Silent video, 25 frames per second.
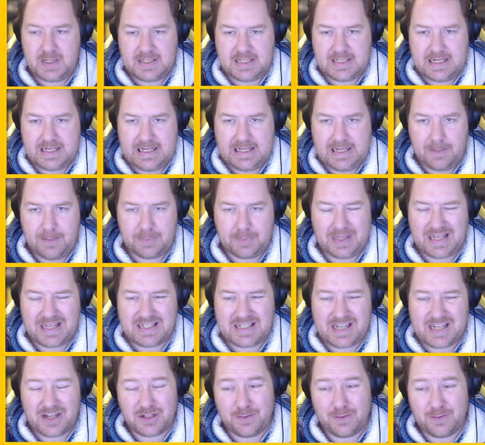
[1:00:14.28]
PC,
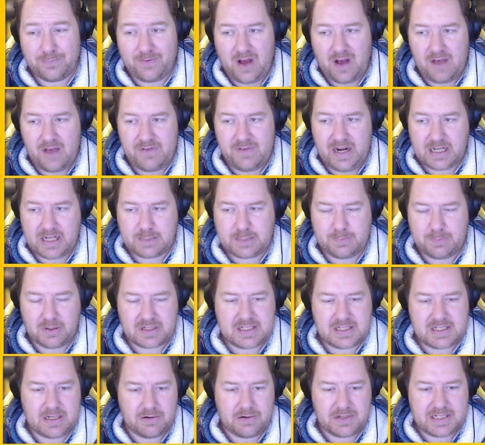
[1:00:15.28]
PlayStation 5 and
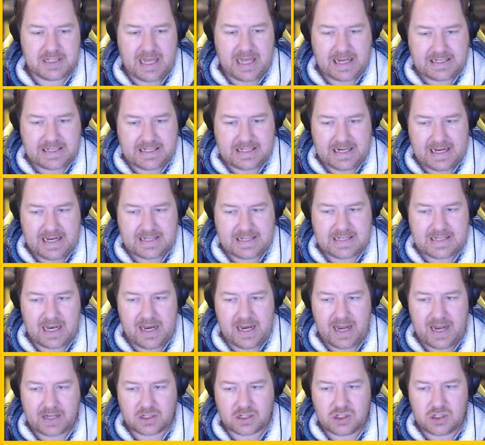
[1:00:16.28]
Xbox Series X and S
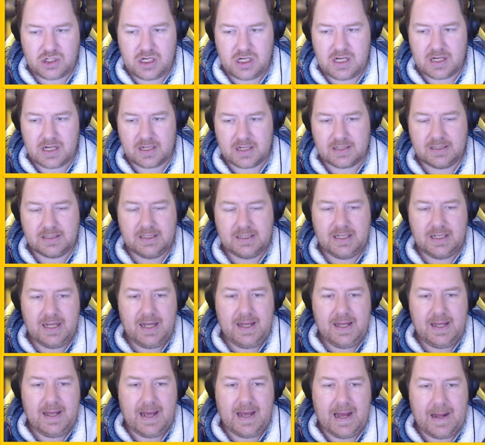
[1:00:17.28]
next year.
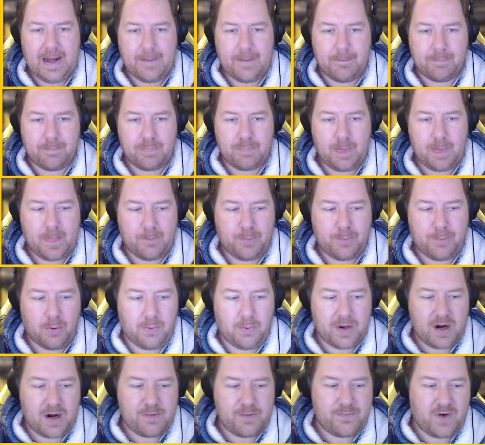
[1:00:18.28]
But
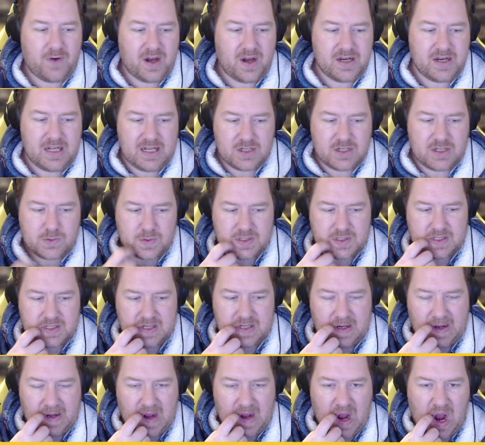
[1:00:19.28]
what I find
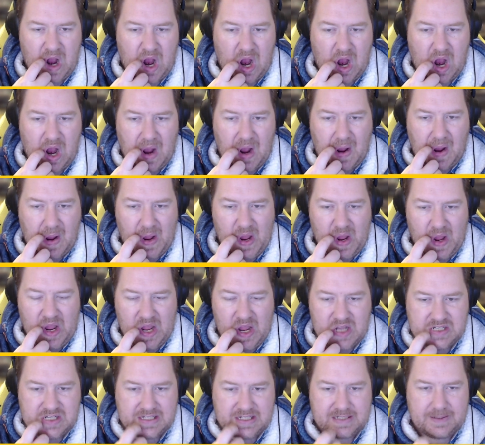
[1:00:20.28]
interesting
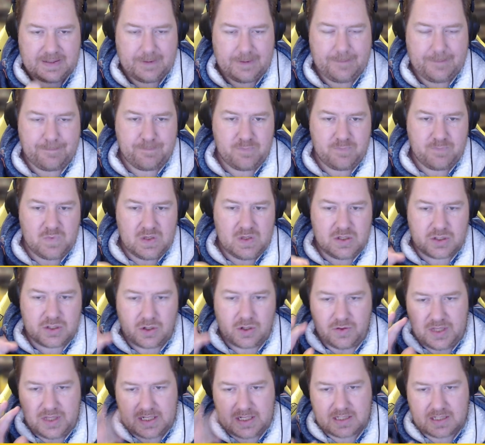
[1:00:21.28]
is,
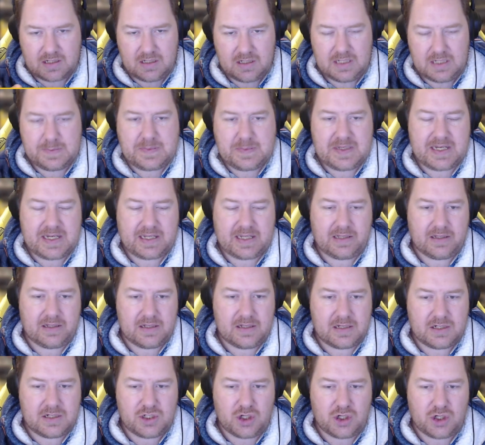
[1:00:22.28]
so this
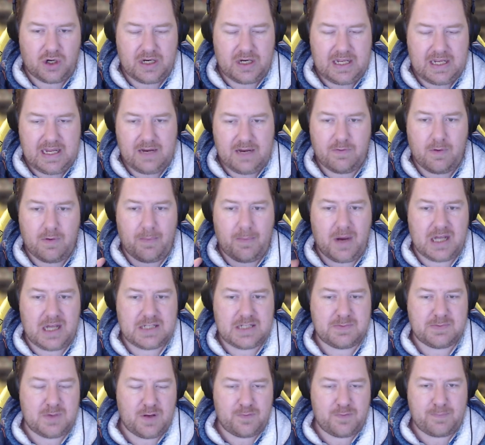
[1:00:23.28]
particular shot here
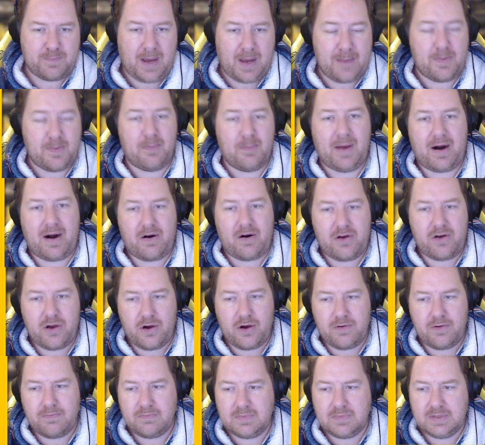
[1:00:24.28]
reminds me of Paper
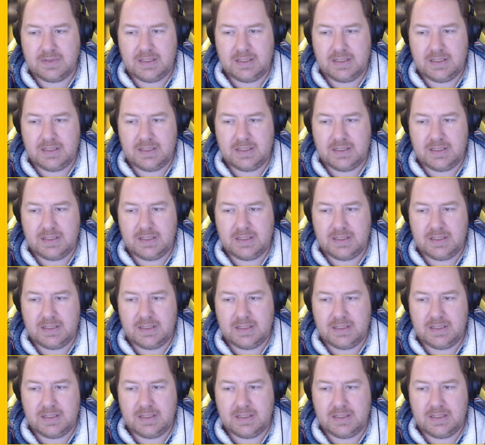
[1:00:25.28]
Mario.